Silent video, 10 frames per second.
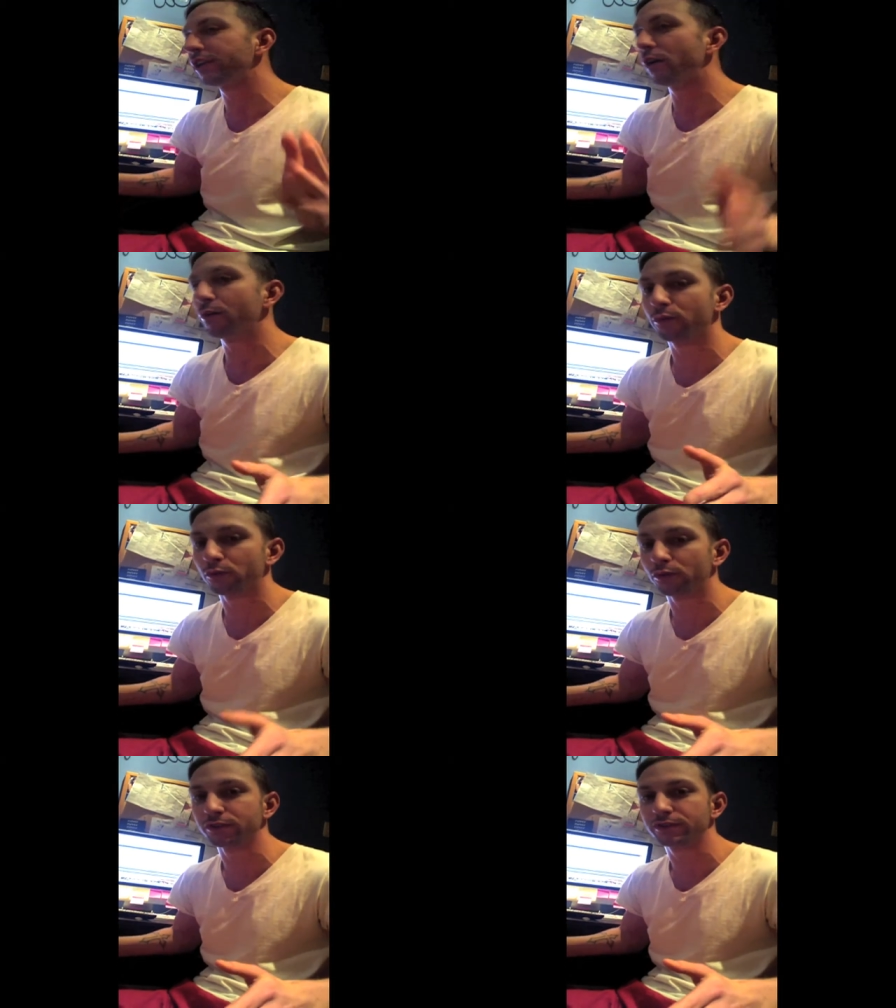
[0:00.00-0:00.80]
know the
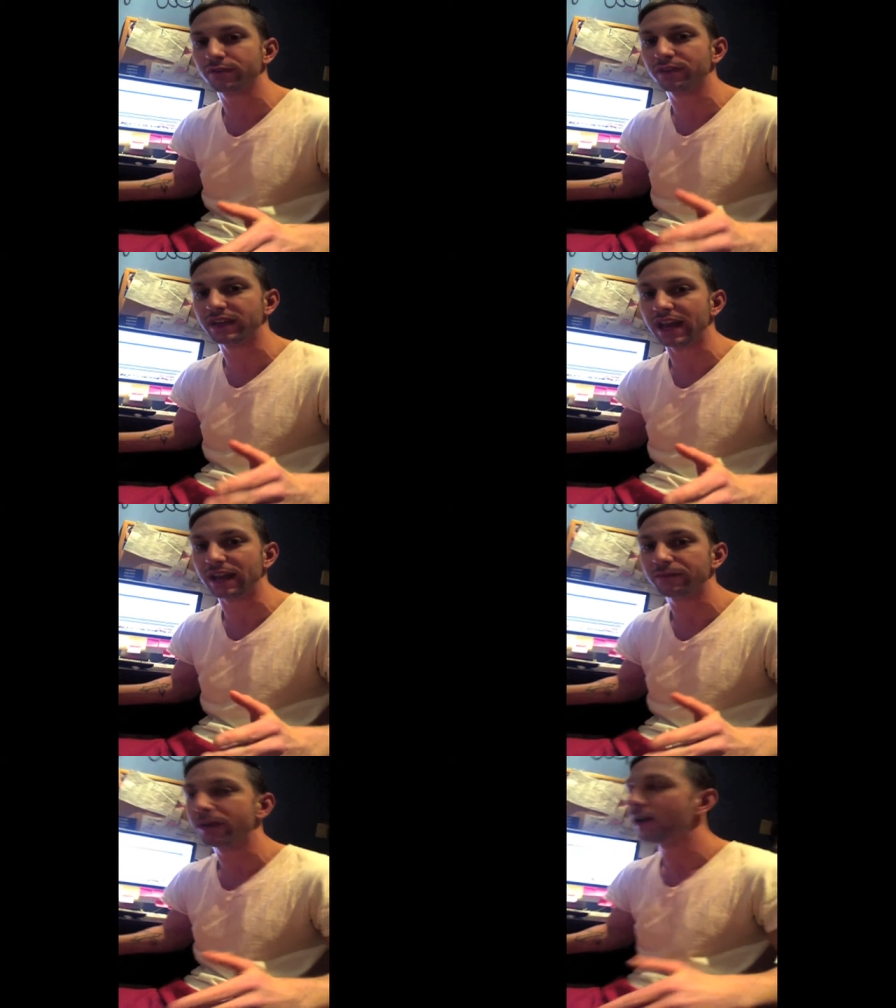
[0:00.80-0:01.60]
rules of the
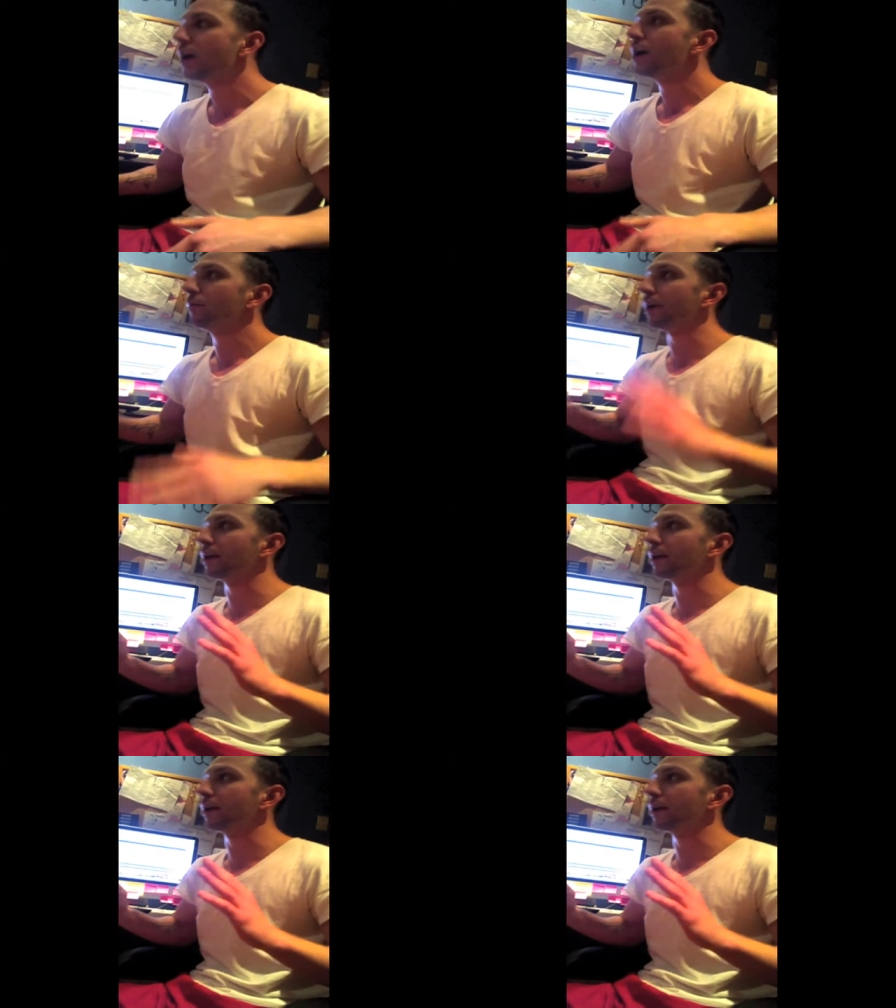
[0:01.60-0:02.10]
game, but